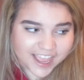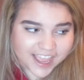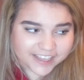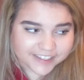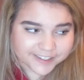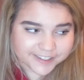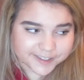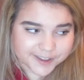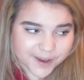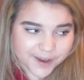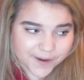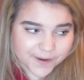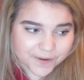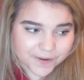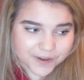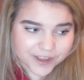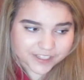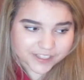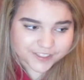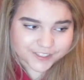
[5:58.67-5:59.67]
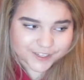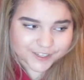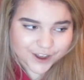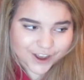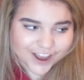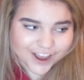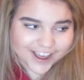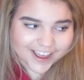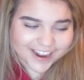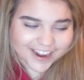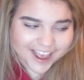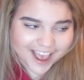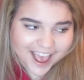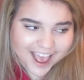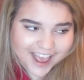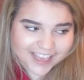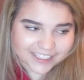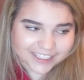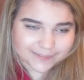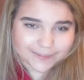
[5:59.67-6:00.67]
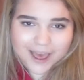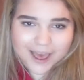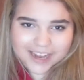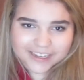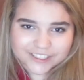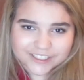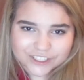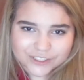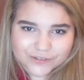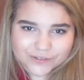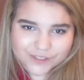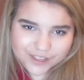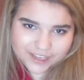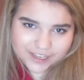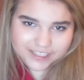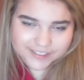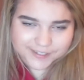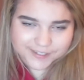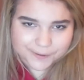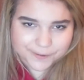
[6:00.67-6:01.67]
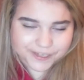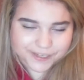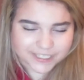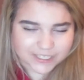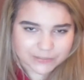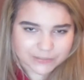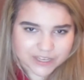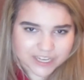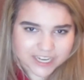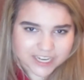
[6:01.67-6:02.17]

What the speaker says: So it's not as bad as you think it's going to be.